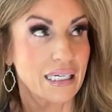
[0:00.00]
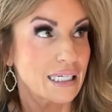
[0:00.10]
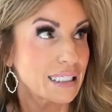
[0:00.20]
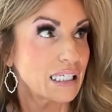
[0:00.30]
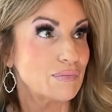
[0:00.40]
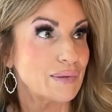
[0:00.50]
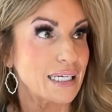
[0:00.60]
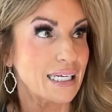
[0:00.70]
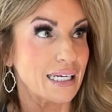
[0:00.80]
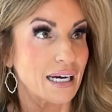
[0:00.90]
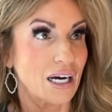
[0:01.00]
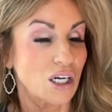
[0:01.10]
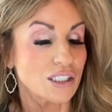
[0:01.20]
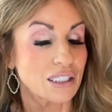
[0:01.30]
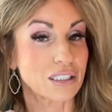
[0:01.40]
It could be
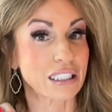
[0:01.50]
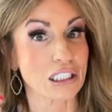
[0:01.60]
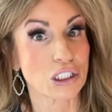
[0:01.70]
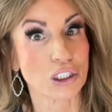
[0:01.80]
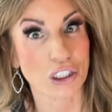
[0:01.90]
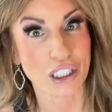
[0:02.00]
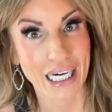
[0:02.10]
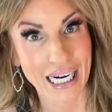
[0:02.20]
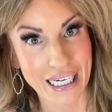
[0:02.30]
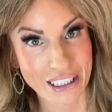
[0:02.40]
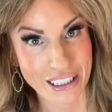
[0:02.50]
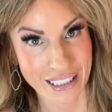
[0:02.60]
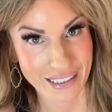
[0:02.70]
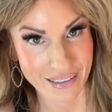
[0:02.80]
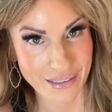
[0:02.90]
also
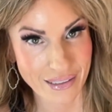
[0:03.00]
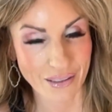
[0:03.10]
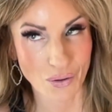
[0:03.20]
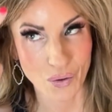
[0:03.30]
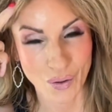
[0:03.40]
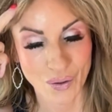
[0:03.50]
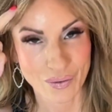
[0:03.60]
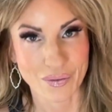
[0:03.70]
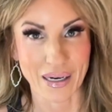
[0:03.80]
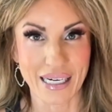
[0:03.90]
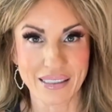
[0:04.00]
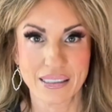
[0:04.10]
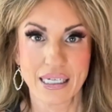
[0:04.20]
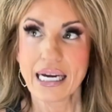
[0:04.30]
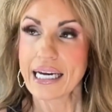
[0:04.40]
distractions, right?
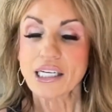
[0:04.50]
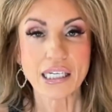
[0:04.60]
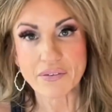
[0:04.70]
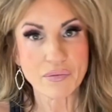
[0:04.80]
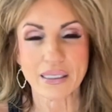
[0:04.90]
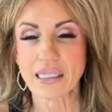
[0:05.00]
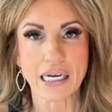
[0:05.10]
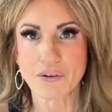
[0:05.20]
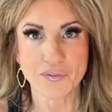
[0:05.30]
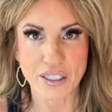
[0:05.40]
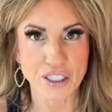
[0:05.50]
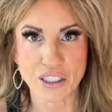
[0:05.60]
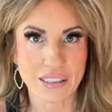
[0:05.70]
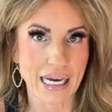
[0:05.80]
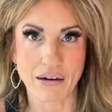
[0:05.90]
It could even be like
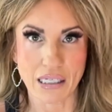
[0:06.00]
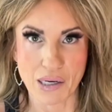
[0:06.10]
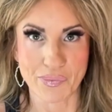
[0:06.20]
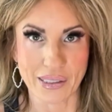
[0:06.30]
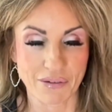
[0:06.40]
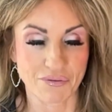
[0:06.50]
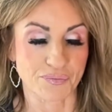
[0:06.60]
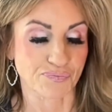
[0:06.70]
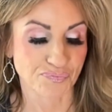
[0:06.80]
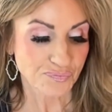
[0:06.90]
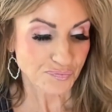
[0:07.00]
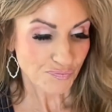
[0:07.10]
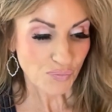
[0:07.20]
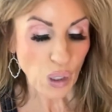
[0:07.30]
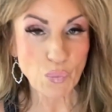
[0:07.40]
fear, doubt, unbelief.
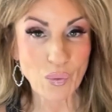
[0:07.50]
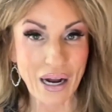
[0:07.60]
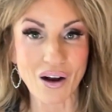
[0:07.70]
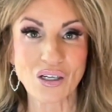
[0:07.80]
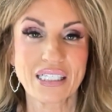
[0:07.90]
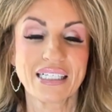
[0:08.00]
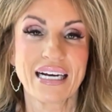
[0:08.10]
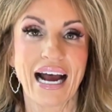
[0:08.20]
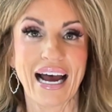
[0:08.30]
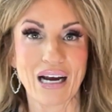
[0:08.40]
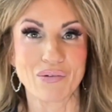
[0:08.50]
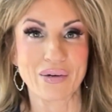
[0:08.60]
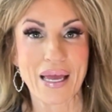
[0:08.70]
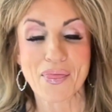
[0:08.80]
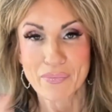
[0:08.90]
Well,
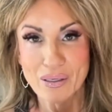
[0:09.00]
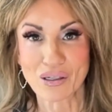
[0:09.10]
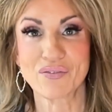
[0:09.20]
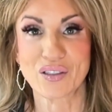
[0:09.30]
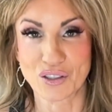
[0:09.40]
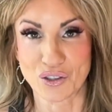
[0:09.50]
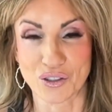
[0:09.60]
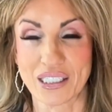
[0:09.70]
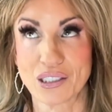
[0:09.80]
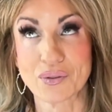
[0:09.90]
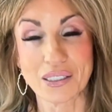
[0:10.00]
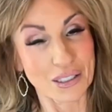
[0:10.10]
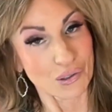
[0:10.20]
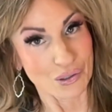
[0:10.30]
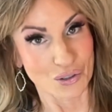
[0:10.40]
in the middle of this story, it's a really
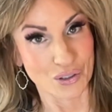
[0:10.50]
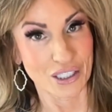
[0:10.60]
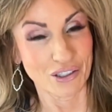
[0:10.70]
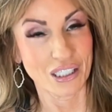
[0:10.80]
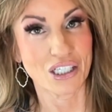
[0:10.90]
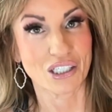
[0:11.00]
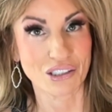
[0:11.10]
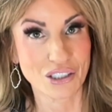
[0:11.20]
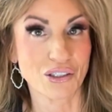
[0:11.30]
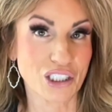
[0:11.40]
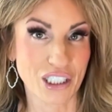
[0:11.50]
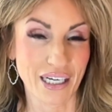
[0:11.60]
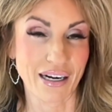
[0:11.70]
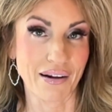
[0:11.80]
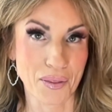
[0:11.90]
cool story. You can totally
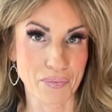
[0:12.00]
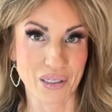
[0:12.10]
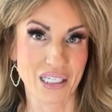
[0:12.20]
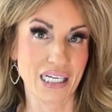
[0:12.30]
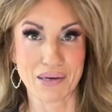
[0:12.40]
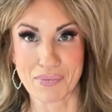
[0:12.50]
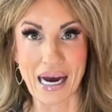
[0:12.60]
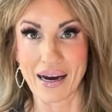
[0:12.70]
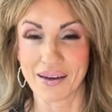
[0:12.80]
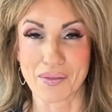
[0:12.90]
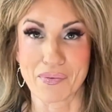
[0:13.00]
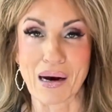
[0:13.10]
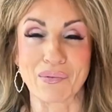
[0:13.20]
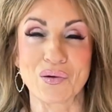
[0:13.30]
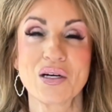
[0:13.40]
check it out in the book of Nehemiah in the
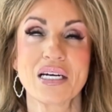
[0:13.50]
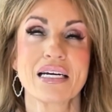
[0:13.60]
Bible.